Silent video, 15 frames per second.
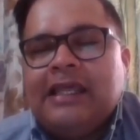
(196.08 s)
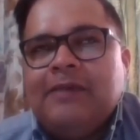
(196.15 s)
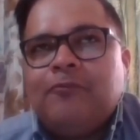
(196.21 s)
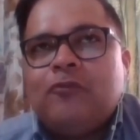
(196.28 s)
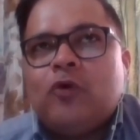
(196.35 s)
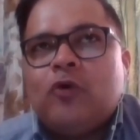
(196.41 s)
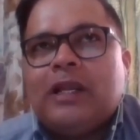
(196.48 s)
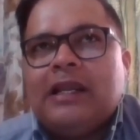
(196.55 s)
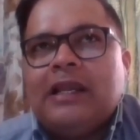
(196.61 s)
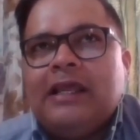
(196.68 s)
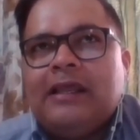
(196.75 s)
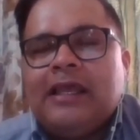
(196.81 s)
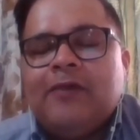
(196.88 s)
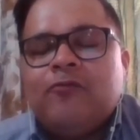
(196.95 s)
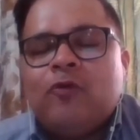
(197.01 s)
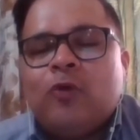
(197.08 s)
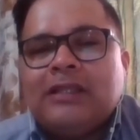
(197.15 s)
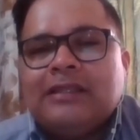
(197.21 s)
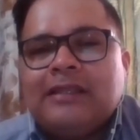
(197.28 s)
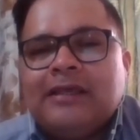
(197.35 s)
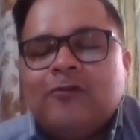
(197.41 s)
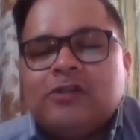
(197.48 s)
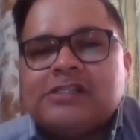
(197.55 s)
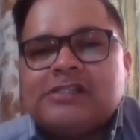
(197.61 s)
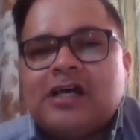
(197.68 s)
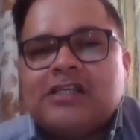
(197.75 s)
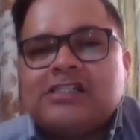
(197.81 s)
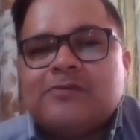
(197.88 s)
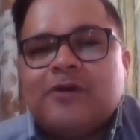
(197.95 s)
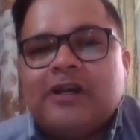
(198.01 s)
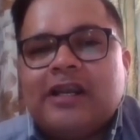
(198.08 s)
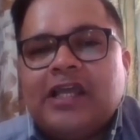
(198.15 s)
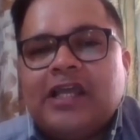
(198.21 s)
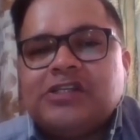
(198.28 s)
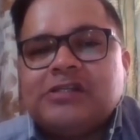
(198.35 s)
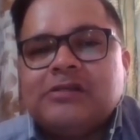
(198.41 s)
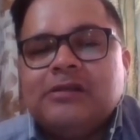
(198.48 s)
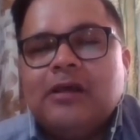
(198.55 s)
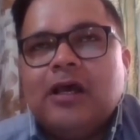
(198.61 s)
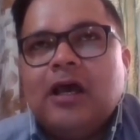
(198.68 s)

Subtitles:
quickly keep one thing, which is customer retention.